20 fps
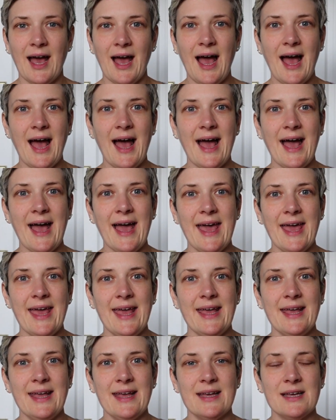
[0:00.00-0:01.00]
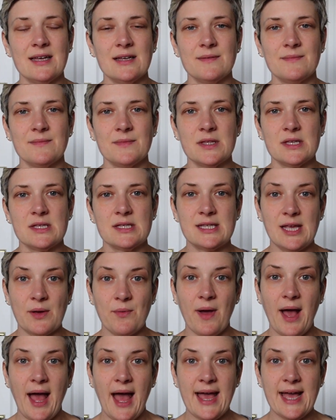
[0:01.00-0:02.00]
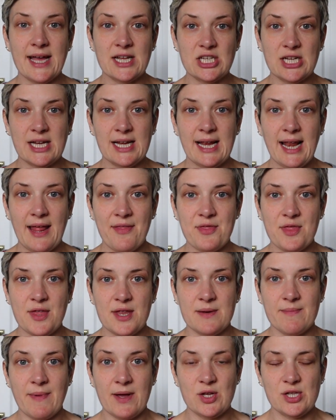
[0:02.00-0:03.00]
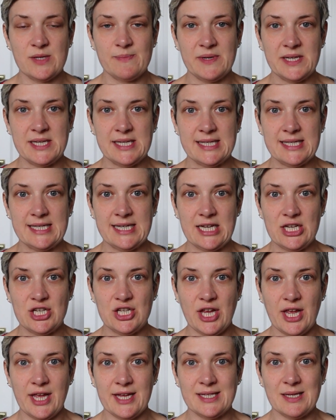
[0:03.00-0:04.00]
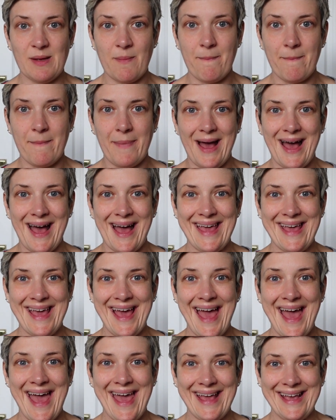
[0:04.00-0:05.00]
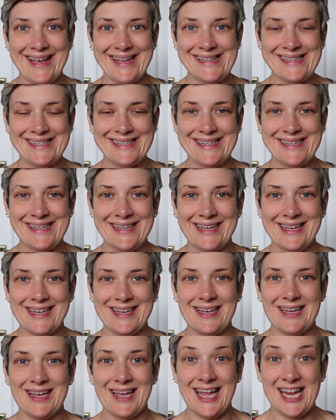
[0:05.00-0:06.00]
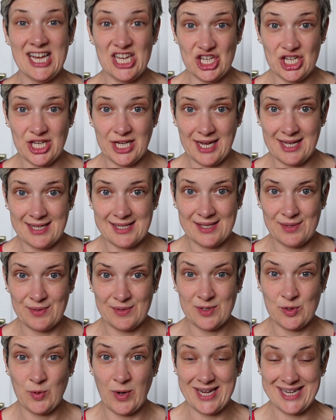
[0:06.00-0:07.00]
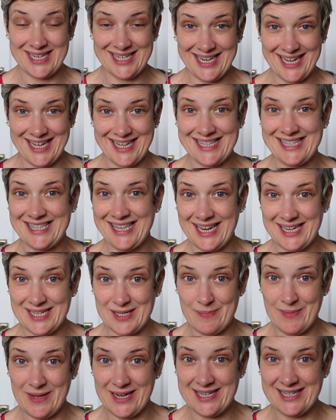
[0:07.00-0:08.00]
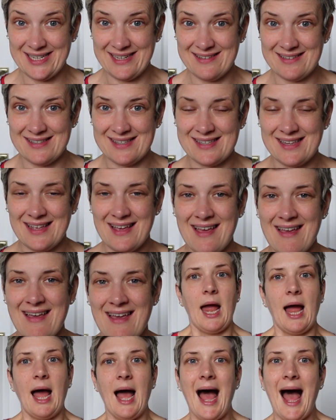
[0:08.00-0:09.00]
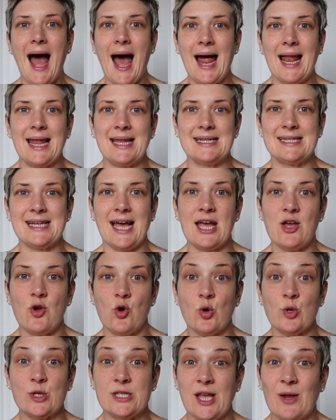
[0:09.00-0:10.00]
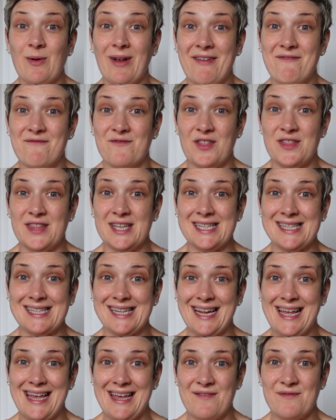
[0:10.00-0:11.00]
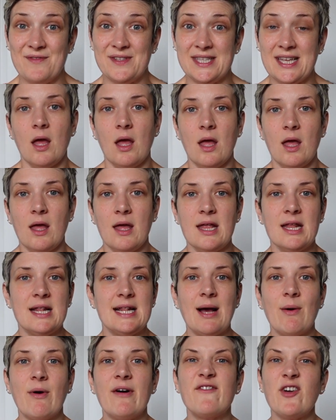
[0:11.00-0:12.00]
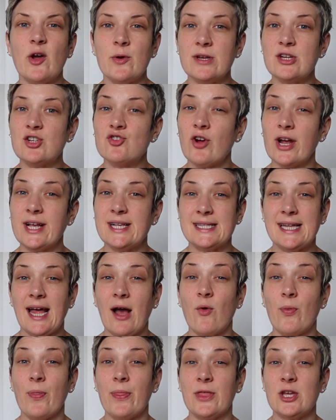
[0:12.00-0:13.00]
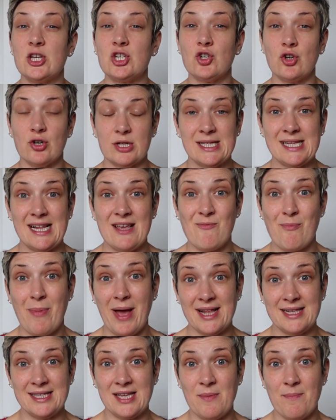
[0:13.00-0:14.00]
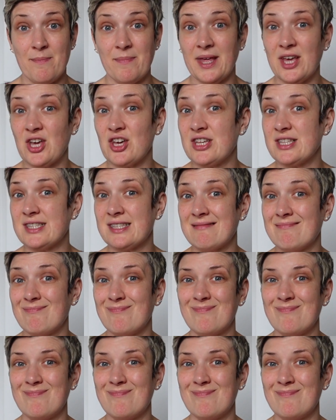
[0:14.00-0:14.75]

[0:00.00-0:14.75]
So I actually lengthened my husband's t-shirt by 8 inches, 20 centimetres. And I also lengthened the sleeves. Now I've only traced out the short sleeve pattern because